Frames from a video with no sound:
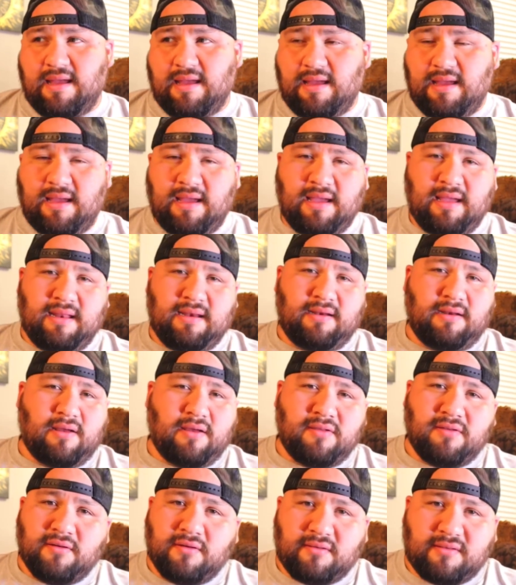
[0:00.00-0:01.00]

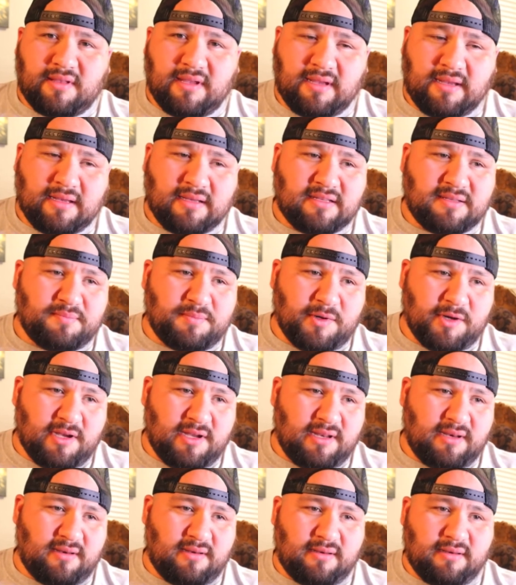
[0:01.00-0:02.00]
other things,
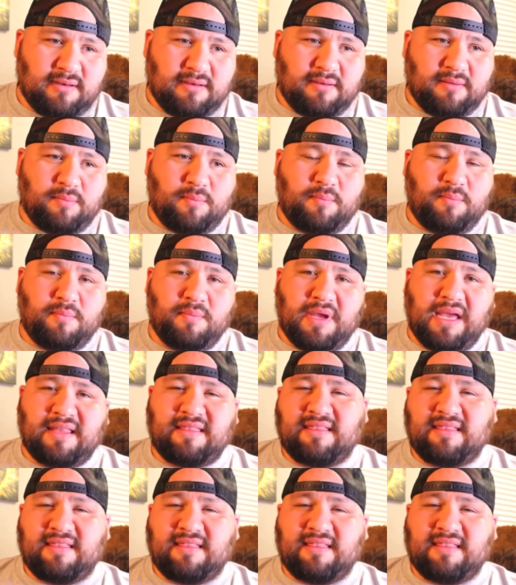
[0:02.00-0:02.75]
but I